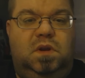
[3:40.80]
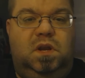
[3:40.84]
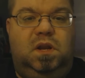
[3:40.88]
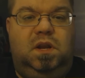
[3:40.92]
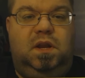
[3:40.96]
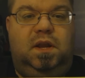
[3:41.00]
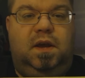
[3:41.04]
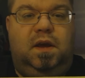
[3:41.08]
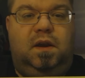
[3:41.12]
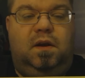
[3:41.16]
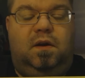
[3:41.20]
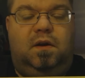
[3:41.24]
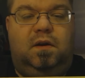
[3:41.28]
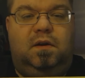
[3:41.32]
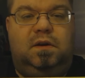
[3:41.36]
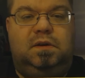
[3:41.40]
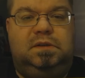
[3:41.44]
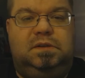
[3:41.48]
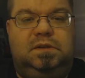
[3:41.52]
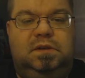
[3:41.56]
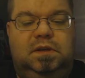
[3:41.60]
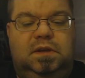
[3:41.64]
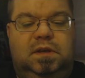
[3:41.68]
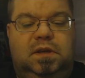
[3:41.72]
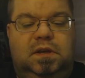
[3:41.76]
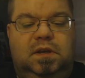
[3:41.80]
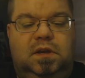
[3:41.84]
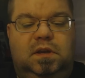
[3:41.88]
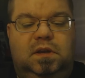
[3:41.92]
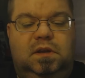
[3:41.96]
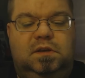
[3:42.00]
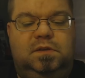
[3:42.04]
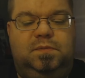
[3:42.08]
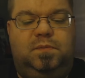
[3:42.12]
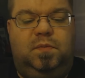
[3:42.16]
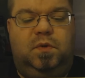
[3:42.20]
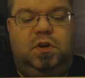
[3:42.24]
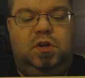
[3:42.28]
any kind of RC kit,
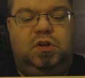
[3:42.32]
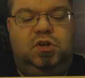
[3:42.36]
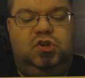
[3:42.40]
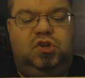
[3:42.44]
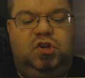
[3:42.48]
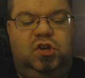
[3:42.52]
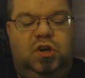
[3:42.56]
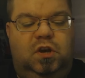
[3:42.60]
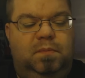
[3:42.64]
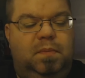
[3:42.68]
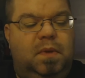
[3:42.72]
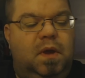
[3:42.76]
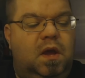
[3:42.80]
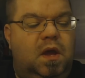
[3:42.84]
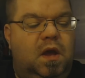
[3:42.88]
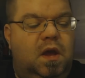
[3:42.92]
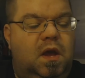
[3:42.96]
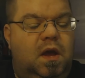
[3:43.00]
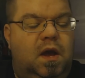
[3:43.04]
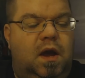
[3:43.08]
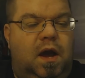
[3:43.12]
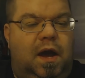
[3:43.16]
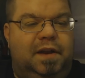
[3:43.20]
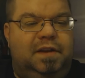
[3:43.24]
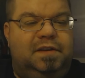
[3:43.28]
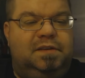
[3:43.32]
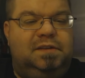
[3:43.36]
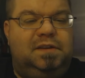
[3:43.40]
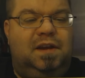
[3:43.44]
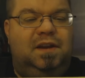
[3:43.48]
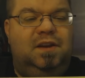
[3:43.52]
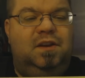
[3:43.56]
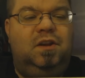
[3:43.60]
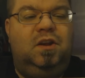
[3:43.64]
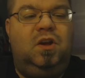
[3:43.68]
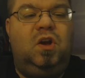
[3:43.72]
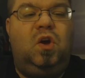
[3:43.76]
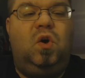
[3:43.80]
it's pretty cheap. I
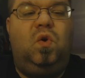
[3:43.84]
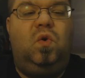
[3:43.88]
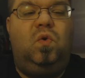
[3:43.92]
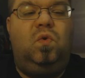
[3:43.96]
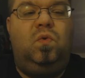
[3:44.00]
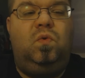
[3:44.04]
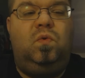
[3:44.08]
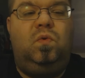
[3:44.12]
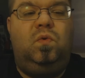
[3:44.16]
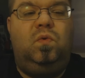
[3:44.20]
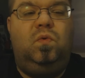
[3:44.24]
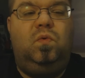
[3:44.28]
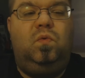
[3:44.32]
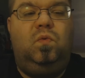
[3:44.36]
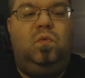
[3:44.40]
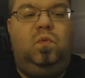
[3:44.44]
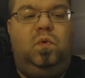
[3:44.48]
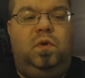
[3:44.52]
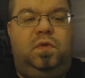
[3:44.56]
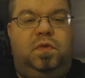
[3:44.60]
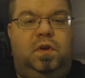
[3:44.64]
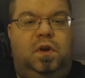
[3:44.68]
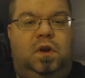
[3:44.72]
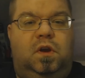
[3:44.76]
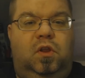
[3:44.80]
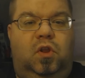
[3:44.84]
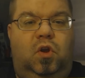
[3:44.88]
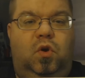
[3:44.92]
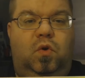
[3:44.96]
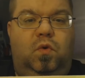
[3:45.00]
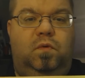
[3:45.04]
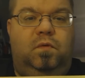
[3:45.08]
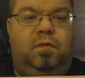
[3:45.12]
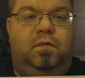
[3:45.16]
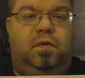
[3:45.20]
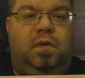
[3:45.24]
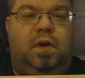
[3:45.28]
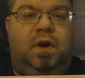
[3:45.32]
decided to go with the
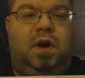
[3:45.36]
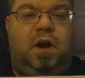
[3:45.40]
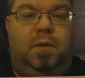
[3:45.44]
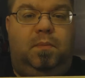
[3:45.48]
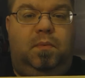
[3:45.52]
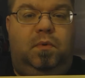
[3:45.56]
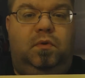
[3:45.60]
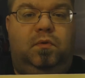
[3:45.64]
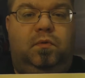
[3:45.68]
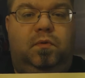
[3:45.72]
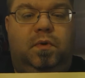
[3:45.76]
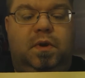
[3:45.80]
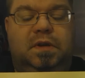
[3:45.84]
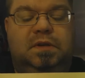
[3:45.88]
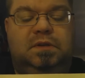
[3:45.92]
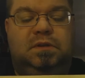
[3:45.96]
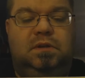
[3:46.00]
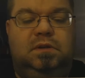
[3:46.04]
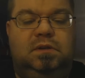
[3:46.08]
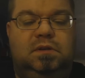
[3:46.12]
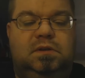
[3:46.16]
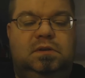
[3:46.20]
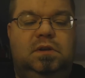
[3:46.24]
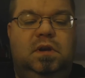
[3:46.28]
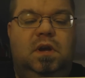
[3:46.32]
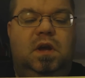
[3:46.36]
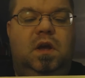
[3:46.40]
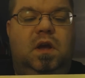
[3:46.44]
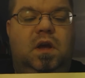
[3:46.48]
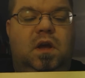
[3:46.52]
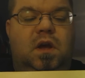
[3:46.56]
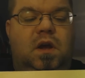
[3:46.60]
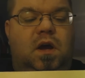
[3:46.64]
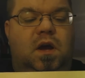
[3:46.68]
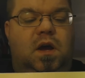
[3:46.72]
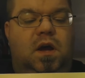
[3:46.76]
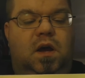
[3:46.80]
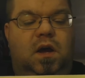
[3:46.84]
clone for a couple of reasons.
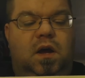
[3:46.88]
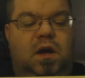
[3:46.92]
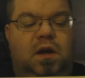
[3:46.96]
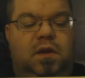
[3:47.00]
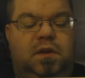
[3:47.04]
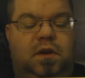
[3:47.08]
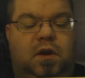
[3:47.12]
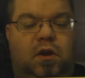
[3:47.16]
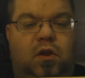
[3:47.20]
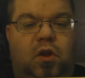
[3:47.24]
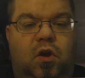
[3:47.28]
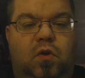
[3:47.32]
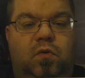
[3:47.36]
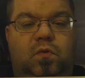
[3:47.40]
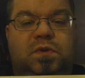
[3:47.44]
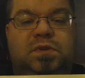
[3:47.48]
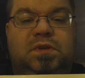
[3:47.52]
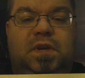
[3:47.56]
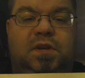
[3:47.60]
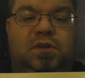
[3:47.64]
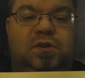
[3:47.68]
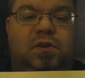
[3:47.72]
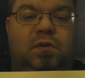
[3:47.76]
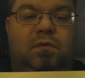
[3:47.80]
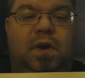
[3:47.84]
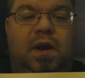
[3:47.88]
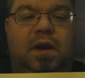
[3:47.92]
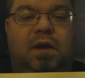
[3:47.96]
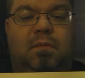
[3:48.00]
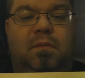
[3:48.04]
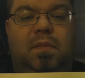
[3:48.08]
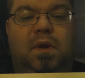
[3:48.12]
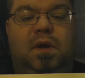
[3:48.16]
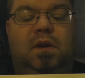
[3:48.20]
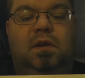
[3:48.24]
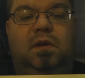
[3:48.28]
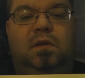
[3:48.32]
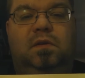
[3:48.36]
The clone was actually
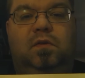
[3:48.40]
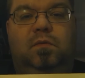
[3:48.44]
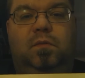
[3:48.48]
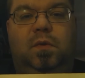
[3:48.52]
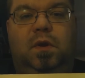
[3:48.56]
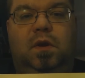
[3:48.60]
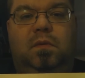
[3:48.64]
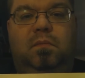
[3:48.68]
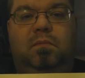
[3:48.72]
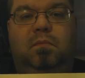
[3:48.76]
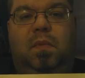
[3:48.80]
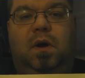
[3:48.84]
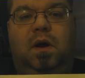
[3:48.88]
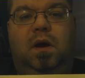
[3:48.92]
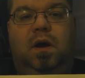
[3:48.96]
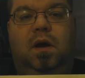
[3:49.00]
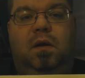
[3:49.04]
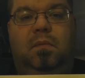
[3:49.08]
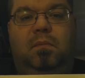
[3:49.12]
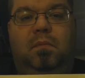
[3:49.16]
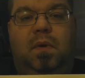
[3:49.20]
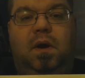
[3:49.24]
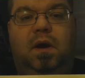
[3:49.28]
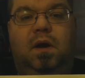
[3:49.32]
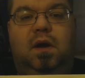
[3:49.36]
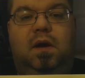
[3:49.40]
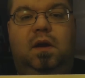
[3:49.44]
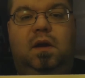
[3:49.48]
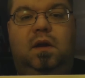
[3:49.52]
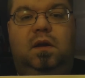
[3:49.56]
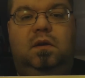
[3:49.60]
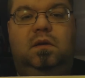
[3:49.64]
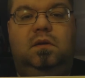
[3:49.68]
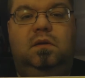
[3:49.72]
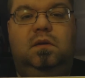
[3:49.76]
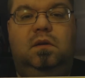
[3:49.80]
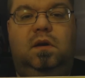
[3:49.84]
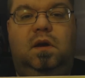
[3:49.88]
recommended to me by
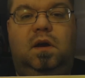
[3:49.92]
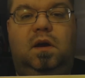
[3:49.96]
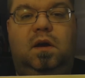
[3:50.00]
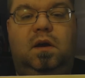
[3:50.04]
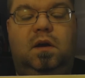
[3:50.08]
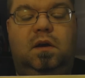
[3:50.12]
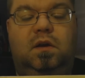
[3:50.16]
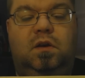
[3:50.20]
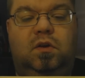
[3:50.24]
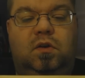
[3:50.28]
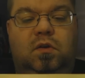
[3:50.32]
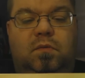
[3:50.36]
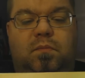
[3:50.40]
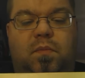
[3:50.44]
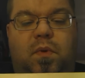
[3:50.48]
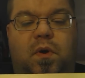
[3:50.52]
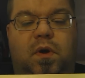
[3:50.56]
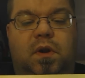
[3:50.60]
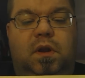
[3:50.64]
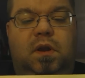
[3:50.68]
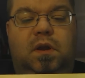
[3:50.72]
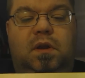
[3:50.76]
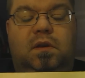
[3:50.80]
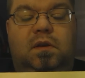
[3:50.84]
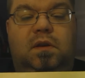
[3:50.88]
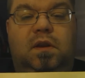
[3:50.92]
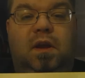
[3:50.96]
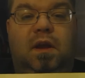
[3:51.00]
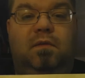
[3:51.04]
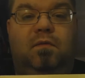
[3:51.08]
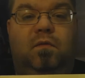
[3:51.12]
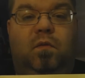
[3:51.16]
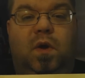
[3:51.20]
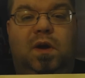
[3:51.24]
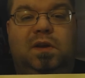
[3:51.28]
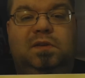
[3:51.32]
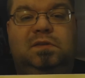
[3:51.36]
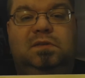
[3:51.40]
my good buddy
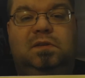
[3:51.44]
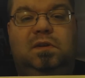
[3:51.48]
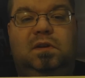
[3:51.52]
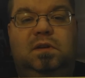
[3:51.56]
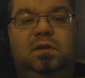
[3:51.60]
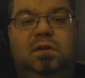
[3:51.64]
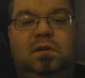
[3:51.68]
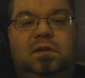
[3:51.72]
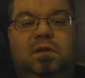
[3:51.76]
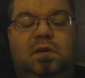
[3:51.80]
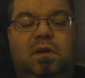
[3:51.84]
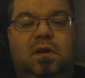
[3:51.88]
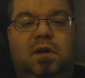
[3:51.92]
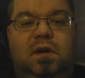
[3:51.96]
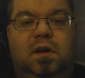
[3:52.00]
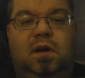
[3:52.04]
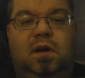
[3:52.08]
Dave Weston,